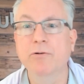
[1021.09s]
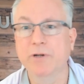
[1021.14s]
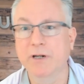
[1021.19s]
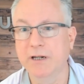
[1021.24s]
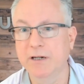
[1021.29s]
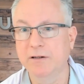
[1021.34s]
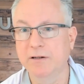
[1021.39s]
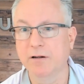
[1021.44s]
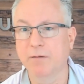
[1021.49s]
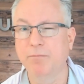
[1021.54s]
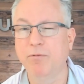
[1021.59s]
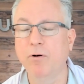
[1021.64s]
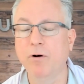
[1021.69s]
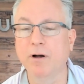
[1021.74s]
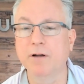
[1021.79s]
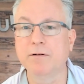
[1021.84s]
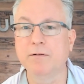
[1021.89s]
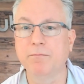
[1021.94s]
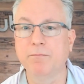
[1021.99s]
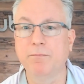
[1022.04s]
need to
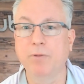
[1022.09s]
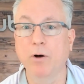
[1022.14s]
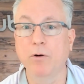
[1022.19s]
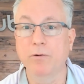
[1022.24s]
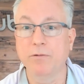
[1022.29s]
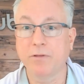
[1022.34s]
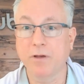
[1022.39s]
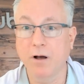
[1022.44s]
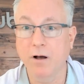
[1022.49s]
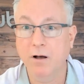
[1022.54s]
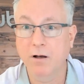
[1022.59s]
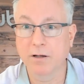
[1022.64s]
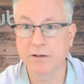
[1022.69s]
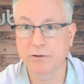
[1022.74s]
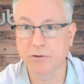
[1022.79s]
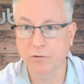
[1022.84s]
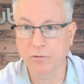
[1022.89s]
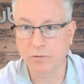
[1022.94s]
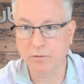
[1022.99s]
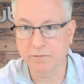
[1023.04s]
put both on
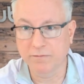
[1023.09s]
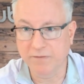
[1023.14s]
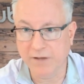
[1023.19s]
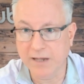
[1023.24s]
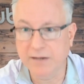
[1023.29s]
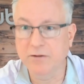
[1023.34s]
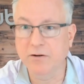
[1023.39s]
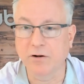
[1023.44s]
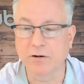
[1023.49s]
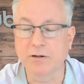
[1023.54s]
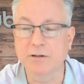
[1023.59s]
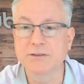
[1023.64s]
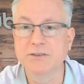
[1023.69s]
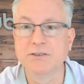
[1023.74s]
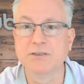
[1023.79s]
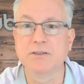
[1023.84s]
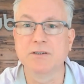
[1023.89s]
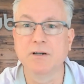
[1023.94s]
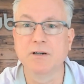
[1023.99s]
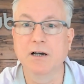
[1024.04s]
your
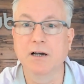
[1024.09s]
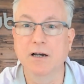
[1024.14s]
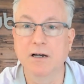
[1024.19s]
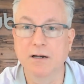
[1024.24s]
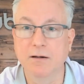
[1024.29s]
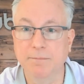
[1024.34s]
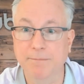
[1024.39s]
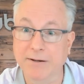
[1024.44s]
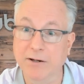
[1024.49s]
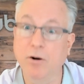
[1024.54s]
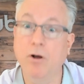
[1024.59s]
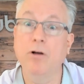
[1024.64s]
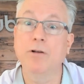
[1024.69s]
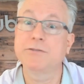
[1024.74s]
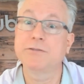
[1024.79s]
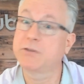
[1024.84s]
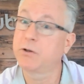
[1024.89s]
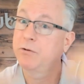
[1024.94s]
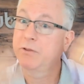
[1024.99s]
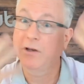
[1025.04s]
vendors, but
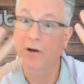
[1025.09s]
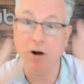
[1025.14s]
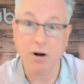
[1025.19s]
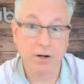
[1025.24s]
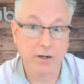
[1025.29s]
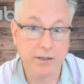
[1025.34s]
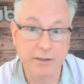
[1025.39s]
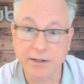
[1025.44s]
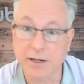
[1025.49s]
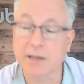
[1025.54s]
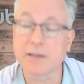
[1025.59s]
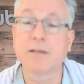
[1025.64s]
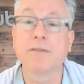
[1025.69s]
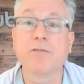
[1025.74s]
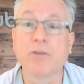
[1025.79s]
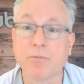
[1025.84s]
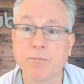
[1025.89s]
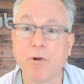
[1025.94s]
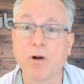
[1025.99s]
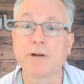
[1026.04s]
also the architect of
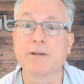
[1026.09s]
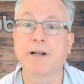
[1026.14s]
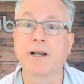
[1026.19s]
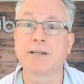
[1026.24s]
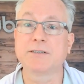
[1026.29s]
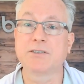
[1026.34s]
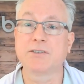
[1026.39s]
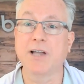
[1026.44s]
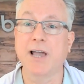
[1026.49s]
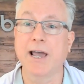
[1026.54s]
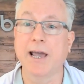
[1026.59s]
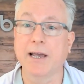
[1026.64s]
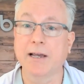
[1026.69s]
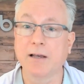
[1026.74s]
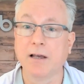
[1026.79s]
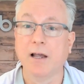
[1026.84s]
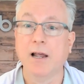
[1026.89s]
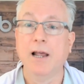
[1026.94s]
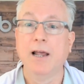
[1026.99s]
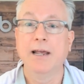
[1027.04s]
your Martech stack,
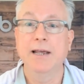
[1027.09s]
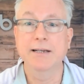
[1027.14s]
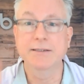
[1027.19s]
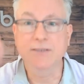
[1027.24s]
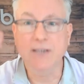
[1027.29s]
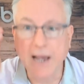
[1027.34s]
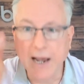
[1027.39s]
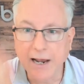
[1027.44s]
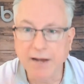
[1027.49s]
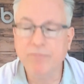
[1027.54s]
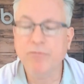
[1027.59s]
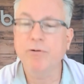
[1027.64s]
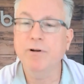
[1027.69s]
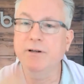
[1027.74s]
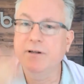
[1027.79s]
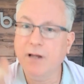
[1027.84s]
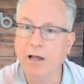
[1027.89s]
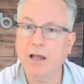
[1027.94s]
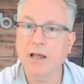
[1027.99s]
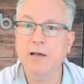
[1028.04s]
is every
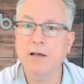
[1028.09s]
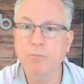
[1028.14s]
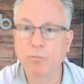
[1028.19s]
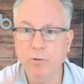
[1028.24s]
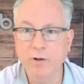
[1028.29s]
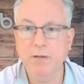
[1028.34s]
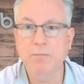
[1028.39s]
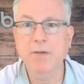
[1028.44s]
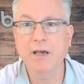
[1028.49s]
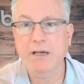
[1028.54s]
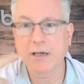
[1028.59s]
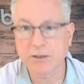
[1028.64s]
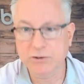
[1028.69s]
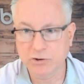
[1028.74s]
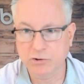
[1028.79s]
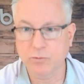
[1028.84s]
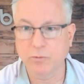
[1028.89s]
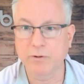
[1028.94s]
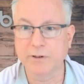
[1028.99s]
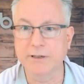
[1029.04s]
time we make a
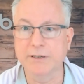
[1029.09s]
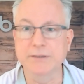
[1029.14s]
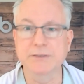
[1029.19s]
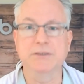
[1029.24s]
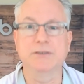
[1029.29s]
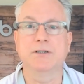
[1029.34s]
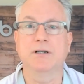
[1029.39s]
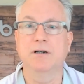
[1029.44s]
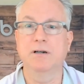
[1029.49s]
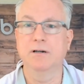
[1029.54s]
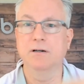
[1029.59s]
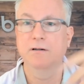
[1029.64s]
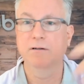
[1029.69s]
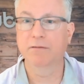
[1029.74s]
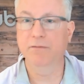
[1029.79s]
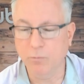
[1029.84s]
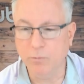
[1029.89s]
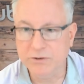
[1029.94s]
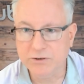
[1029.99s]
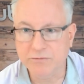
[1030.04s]
choice
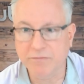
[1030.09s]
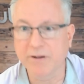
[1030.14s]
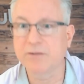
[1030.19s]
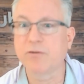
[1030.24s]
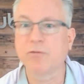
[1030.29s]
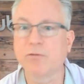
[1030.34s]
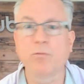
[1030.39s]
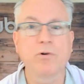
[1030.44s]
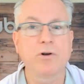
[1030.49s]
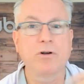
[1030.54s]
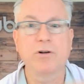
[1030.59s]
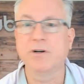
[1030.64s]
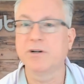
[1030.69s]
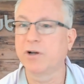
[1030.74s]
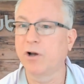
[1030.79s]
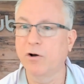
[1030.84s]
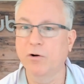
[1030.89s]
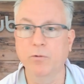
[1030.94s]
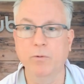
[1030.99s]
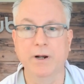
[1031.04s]
of which vendor we're going to
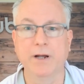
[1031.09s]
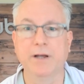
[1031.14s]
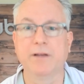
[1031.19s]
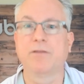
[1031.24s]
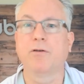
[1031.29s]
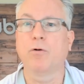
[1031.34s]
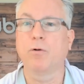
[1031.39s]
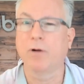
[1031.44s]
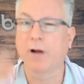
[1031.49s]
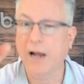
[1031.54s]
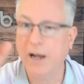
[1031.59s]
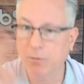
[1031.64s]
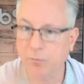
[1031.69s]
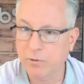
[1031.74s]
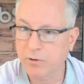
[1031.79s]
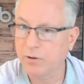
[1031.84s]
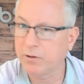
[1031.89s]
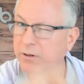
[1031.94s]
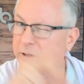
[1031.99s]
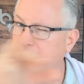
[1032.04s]
go with or how
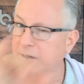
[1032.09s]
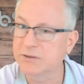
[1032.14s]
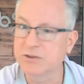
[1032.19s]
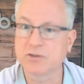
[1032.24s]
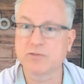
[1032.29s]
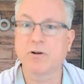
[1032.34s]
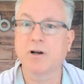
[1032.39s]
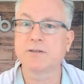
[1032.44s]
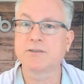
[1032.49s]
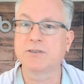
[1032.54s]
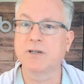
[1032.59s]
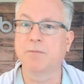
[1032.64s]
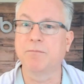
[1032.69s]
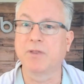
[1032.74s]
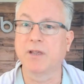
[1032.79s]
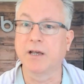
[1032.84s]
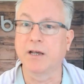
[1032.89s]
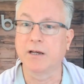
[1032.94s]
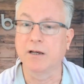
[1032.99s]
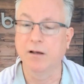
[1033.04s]
we're going to construct
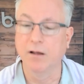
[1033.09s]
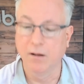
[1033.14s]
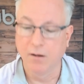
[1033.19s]
something,